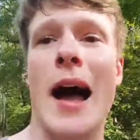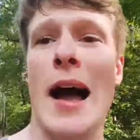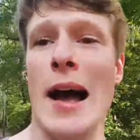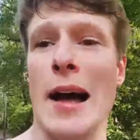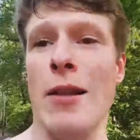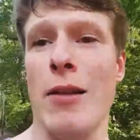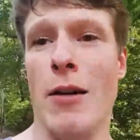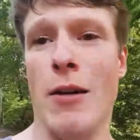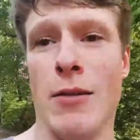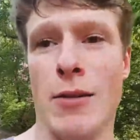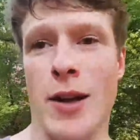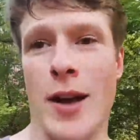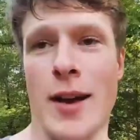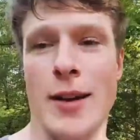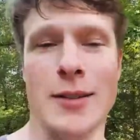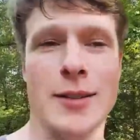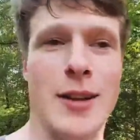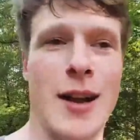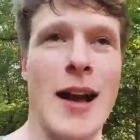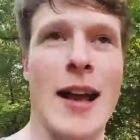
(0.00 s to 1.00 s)
I got long
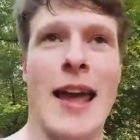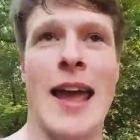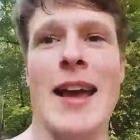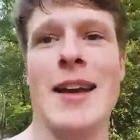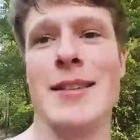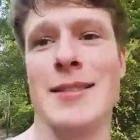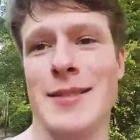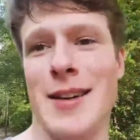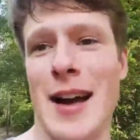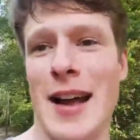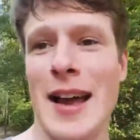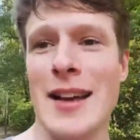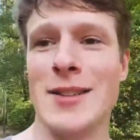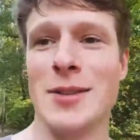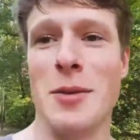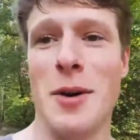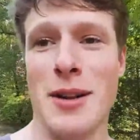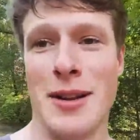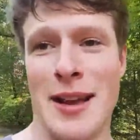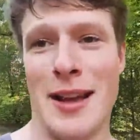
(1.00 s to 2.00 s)
legs. I can't
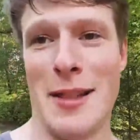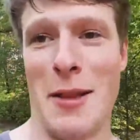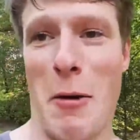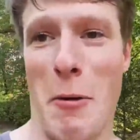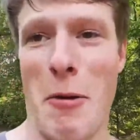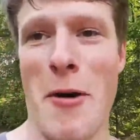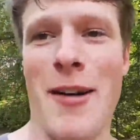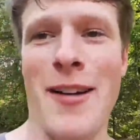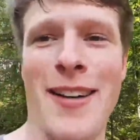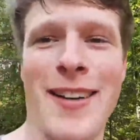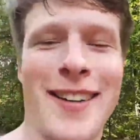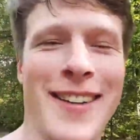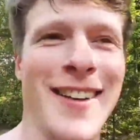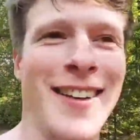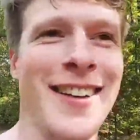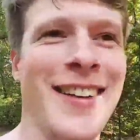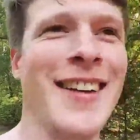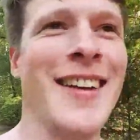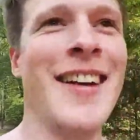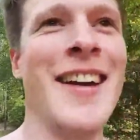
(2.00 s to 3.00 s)
squat that low.
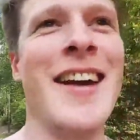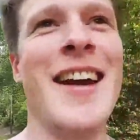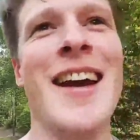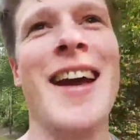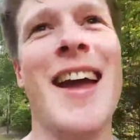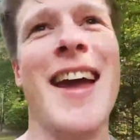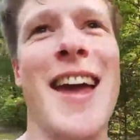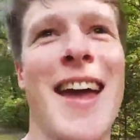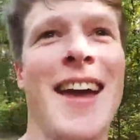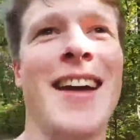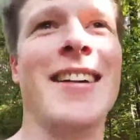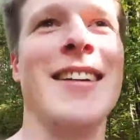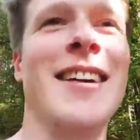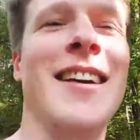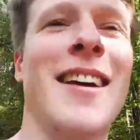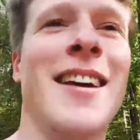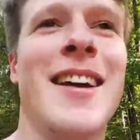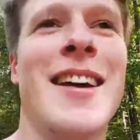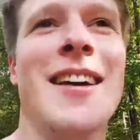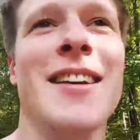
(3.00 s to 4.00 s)
And
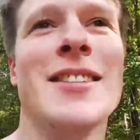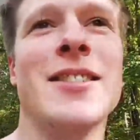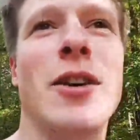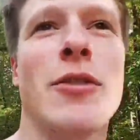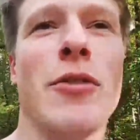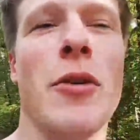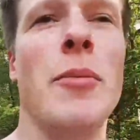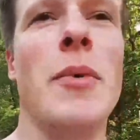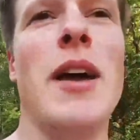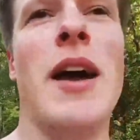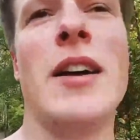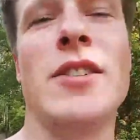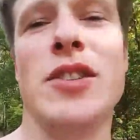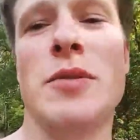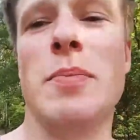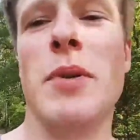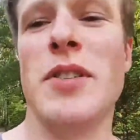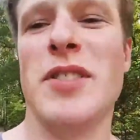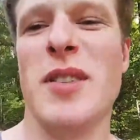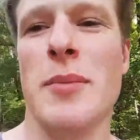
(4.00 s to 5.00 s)
so for me, I
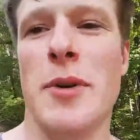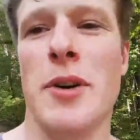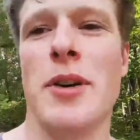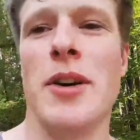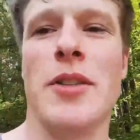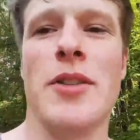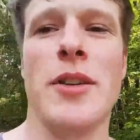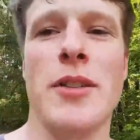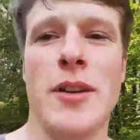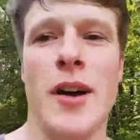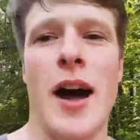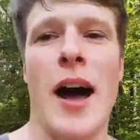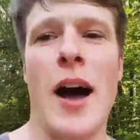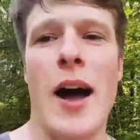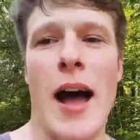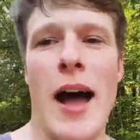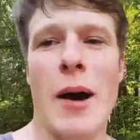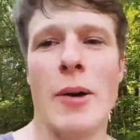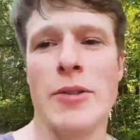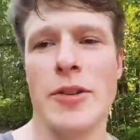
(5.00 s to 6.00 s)
just built something underneath it to
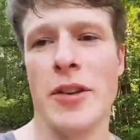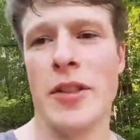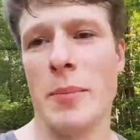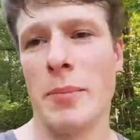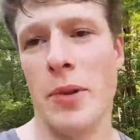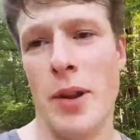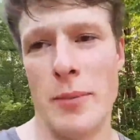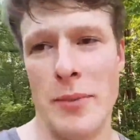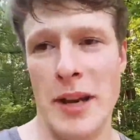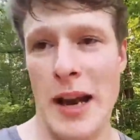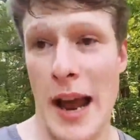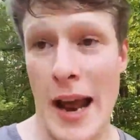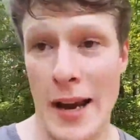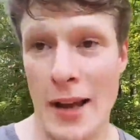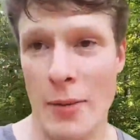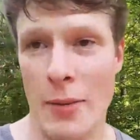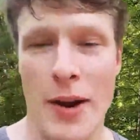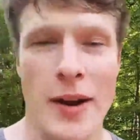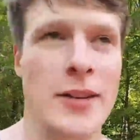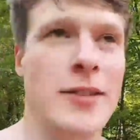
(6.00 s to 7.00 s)
house all the plumbing
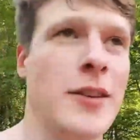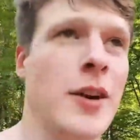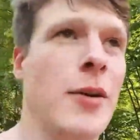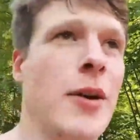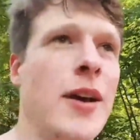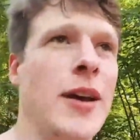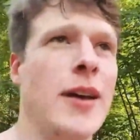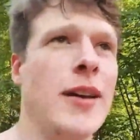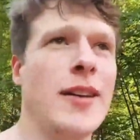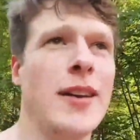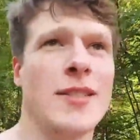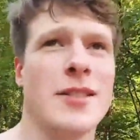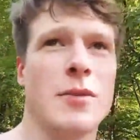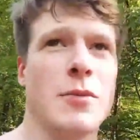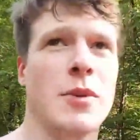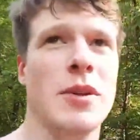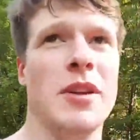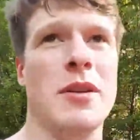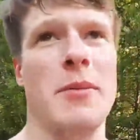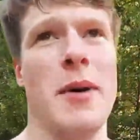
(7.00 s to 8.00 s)
anyway, so it
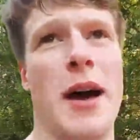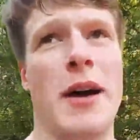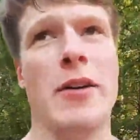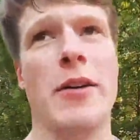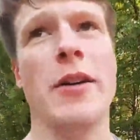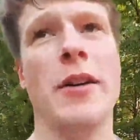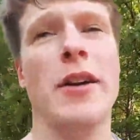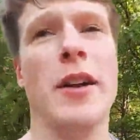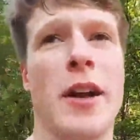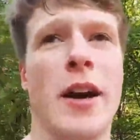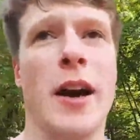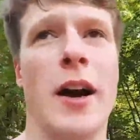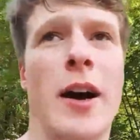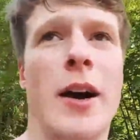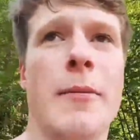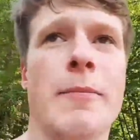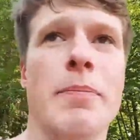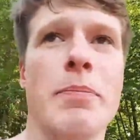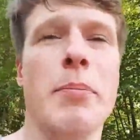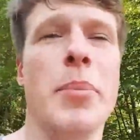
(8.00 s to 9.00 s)
doesn't really matter.
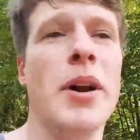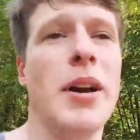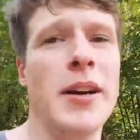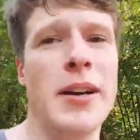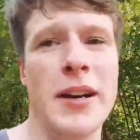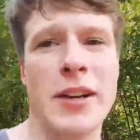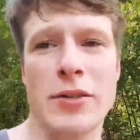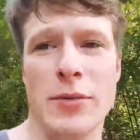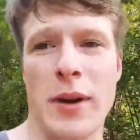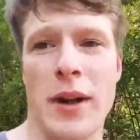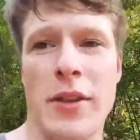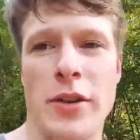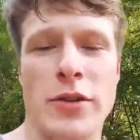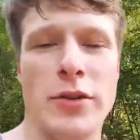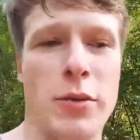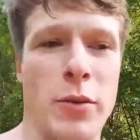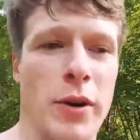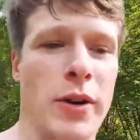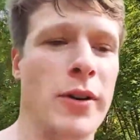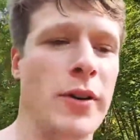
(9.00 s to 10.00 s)
But it is rather
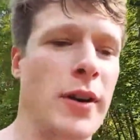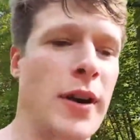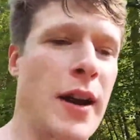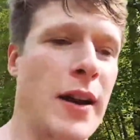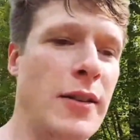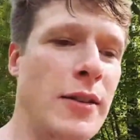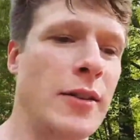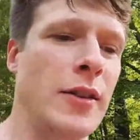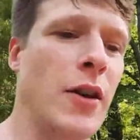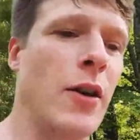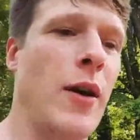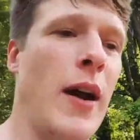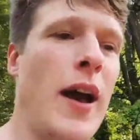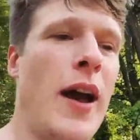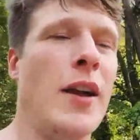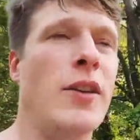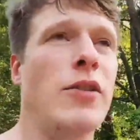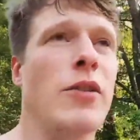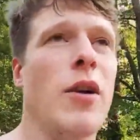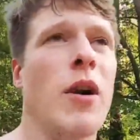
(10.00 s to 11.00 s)
short,
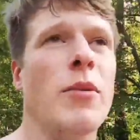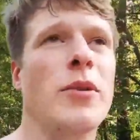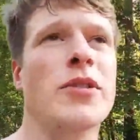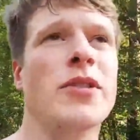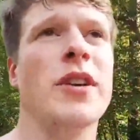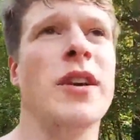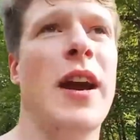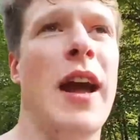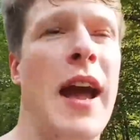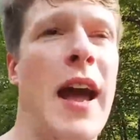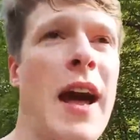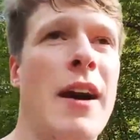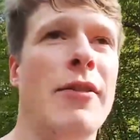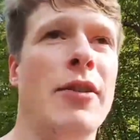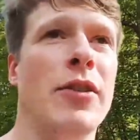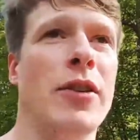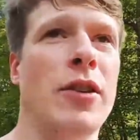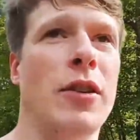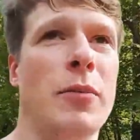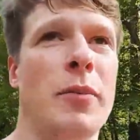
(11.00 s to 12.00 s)
and you're always going to
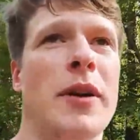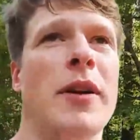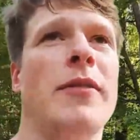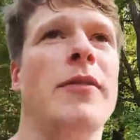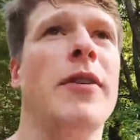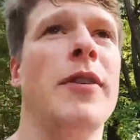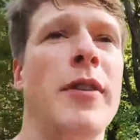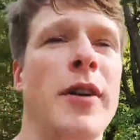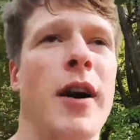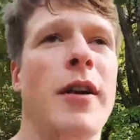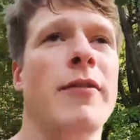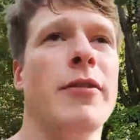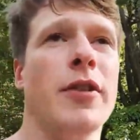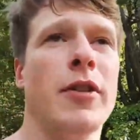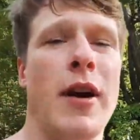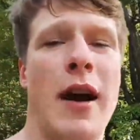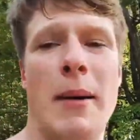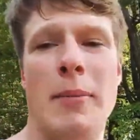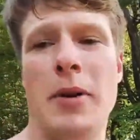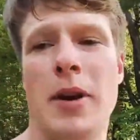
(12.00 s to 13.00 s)
have a little bit of
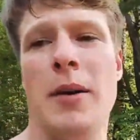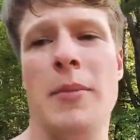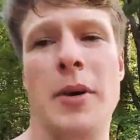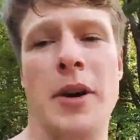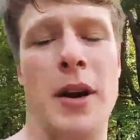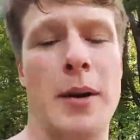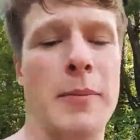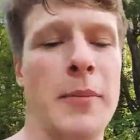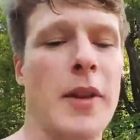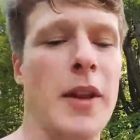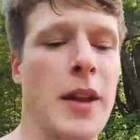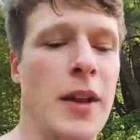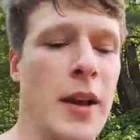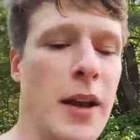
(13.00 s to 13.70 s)
crap coming up